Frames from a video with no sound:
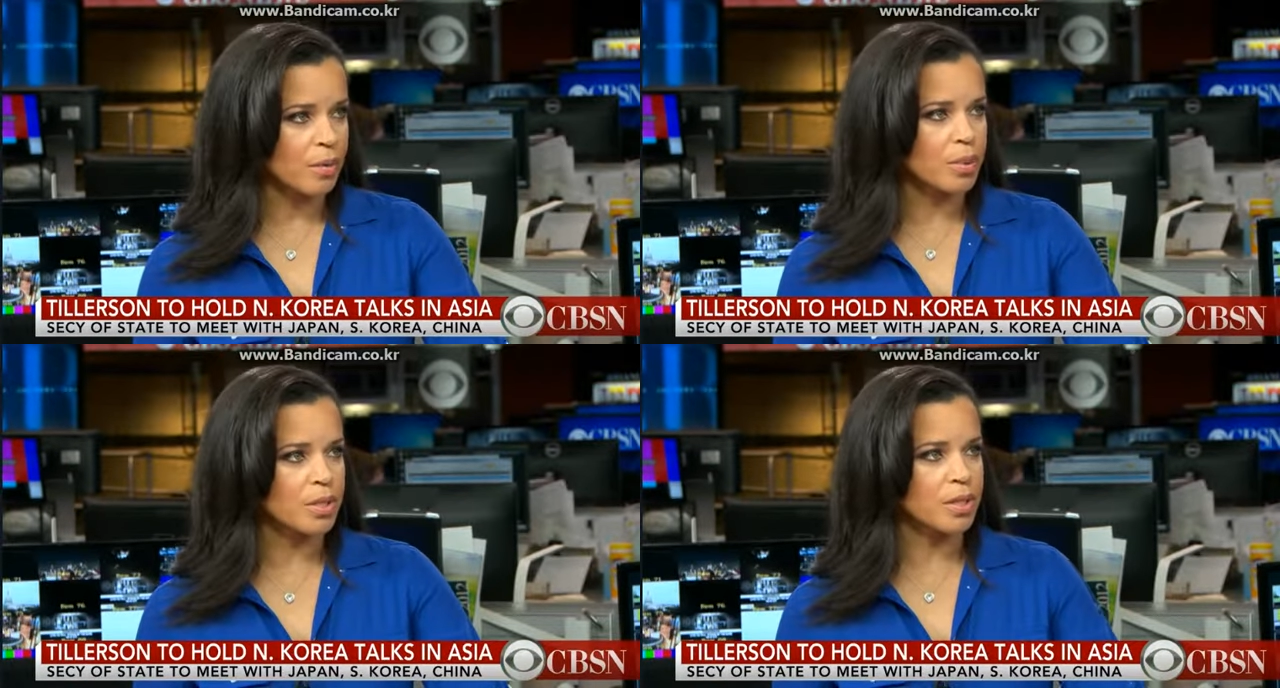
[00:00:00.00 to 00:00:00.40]

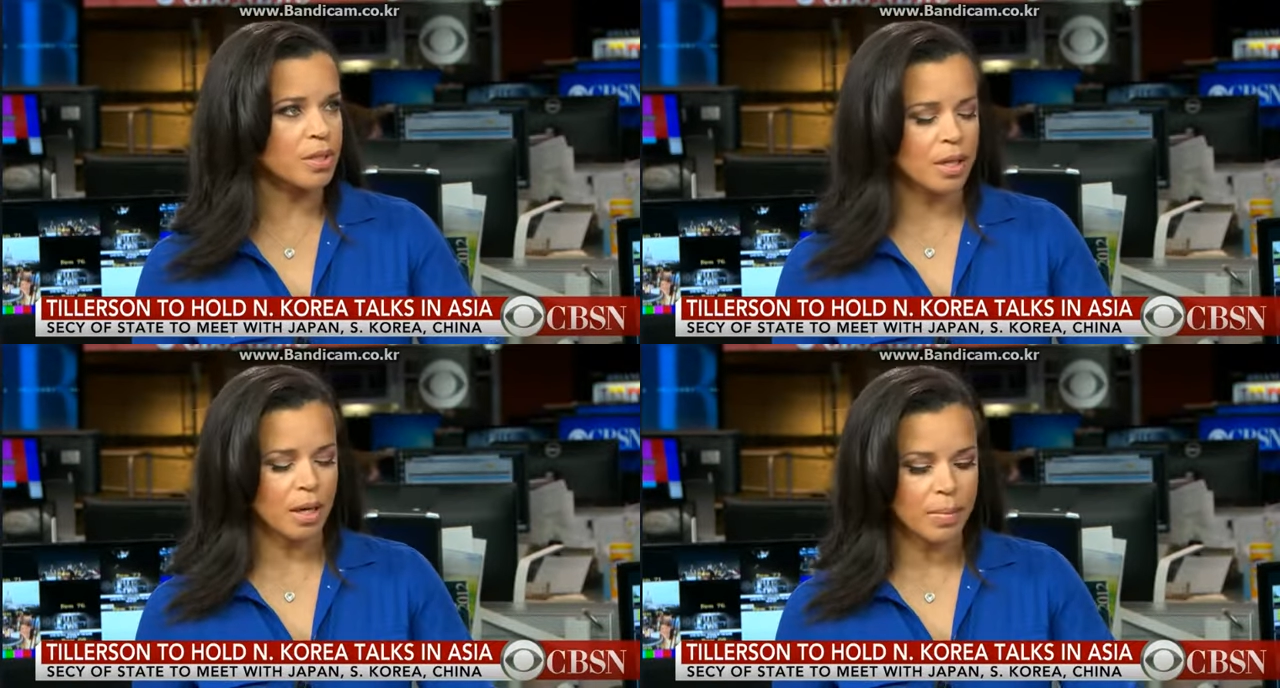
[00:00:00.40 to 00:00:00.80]
which is
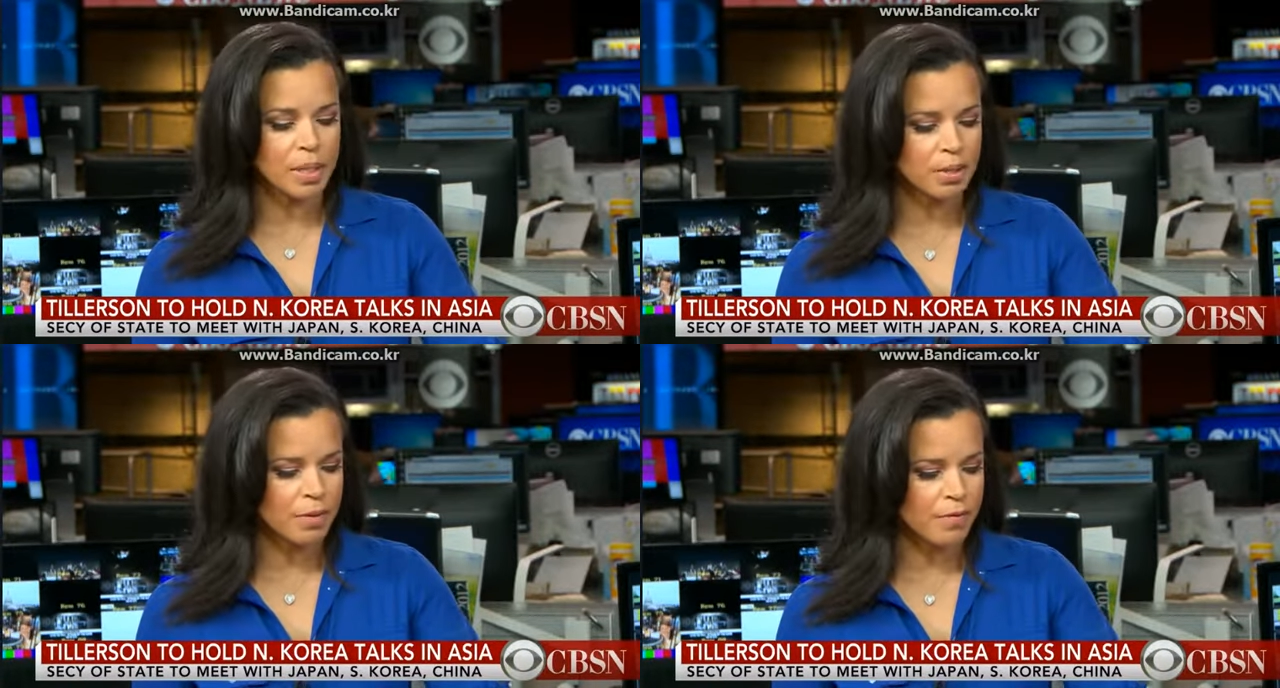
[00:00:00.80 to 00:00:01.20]
the
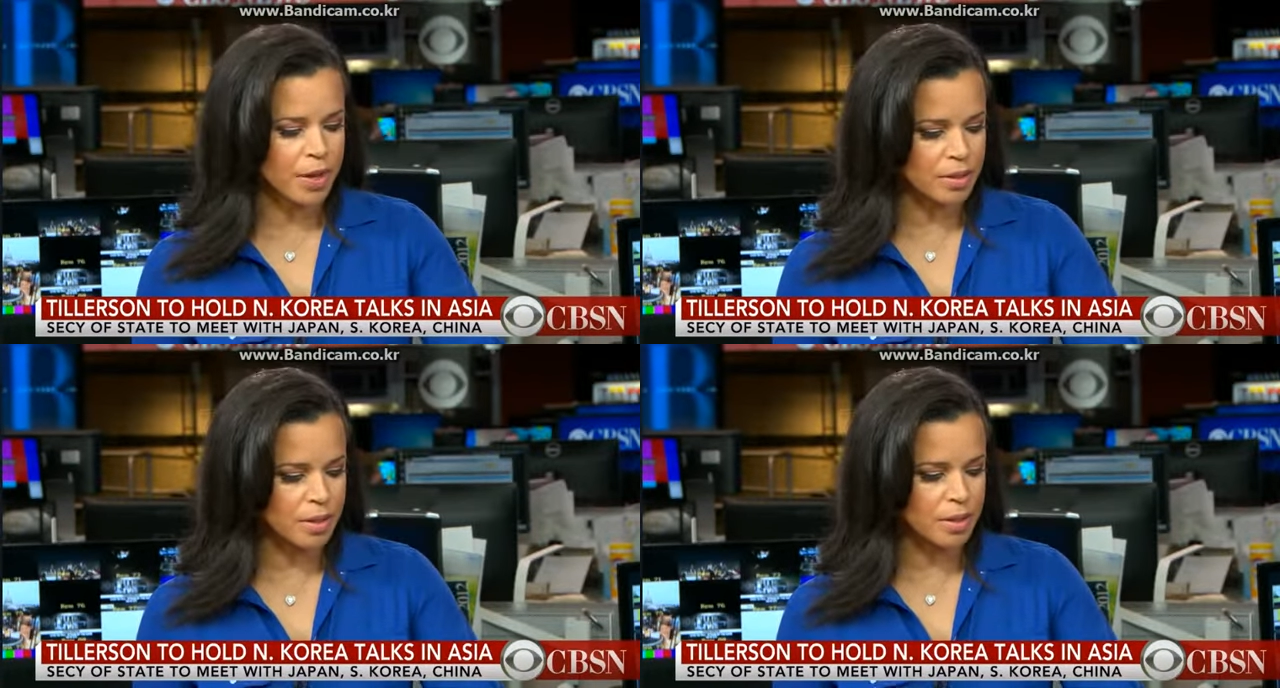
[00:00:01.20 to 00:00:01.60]
missile
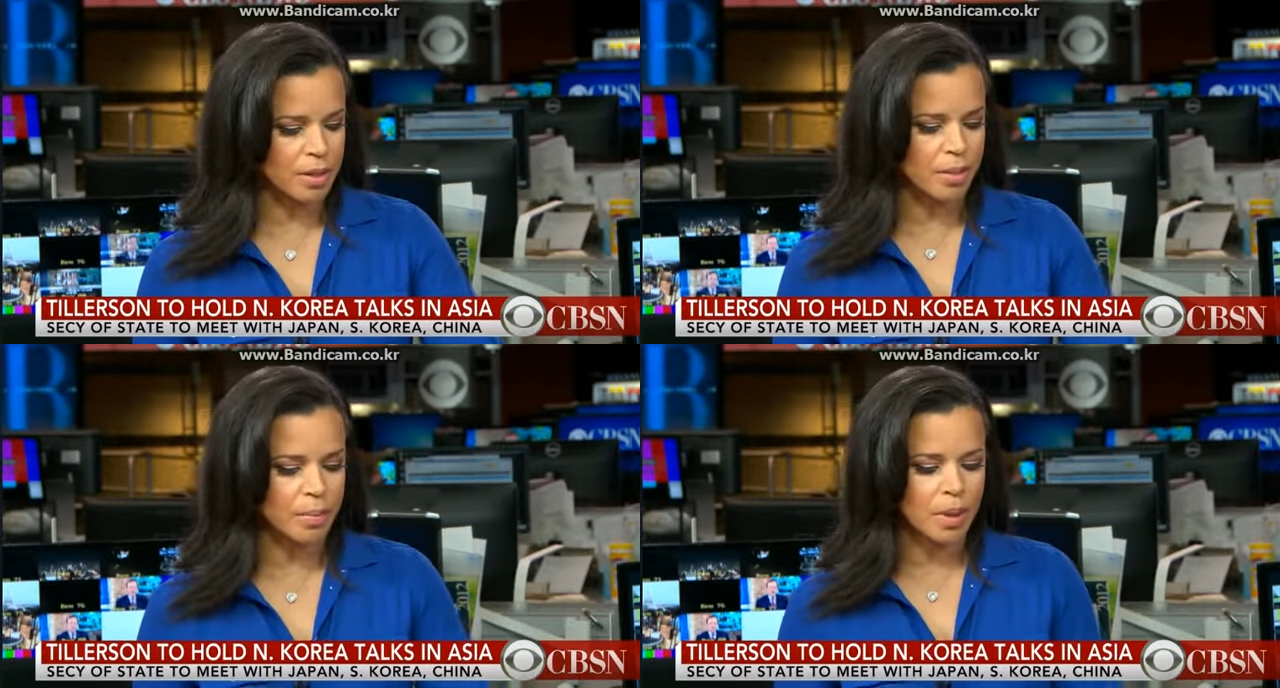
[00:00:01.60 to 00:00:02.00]
defense
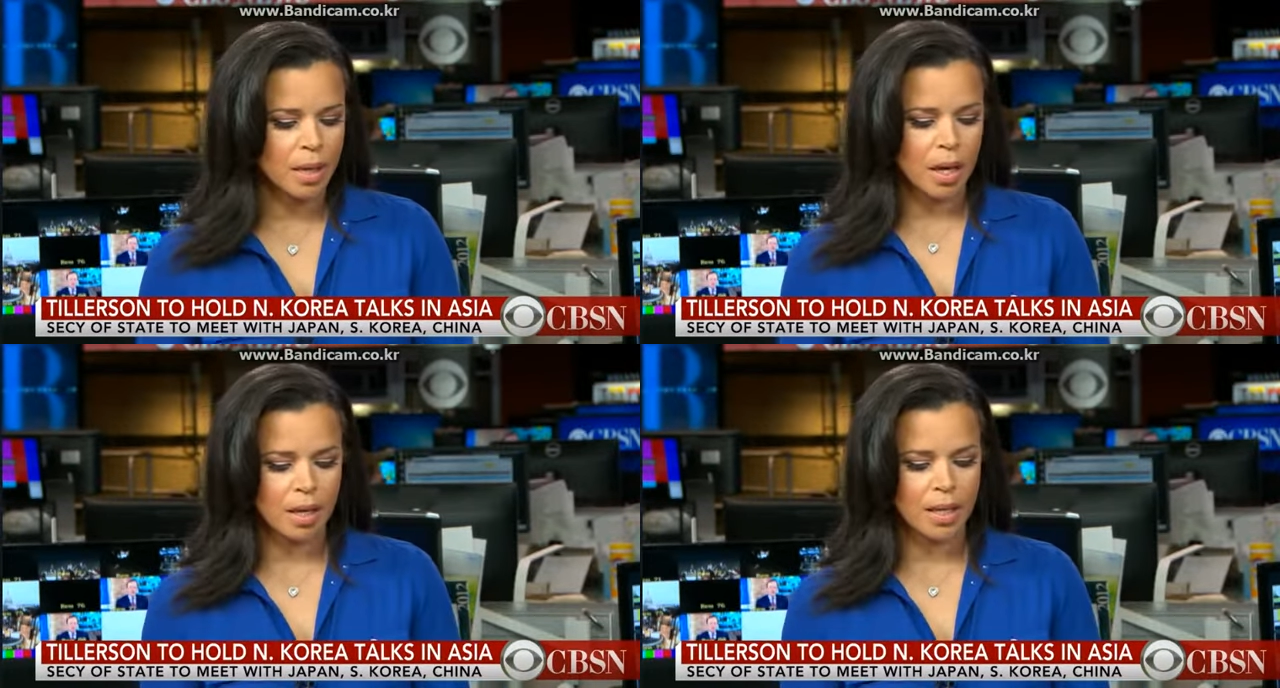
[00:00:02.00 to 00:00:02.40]
system
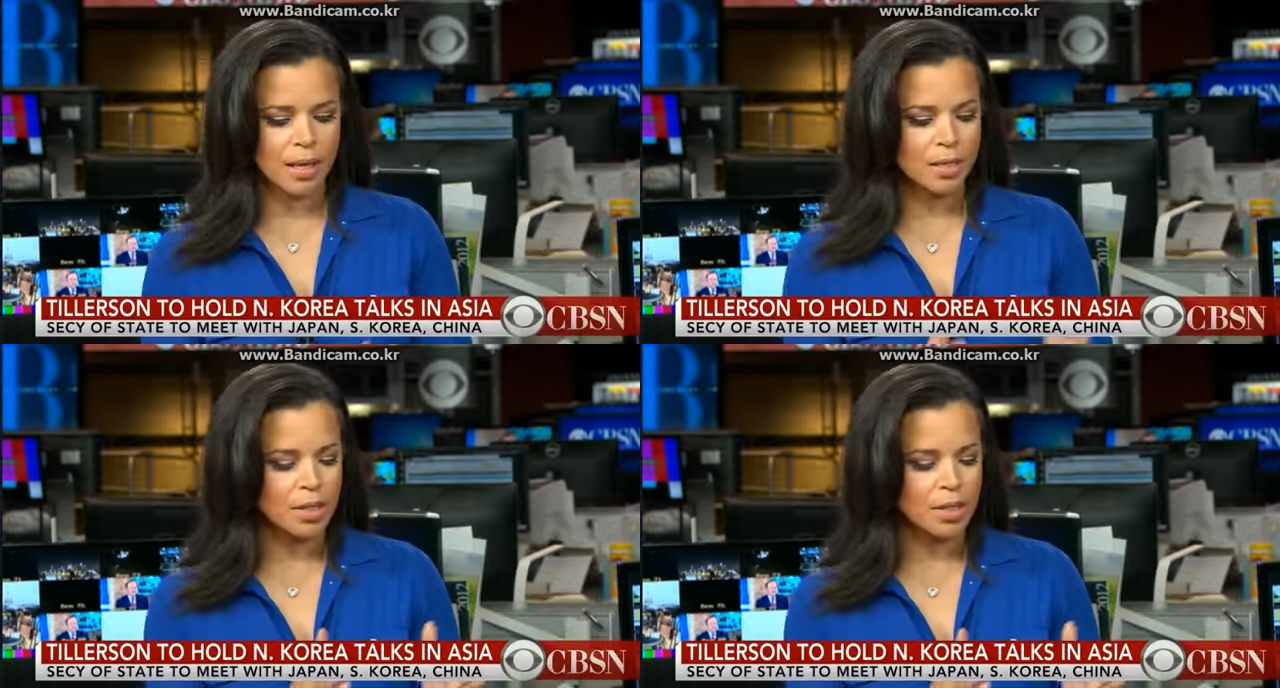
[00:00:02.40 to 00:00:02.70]
that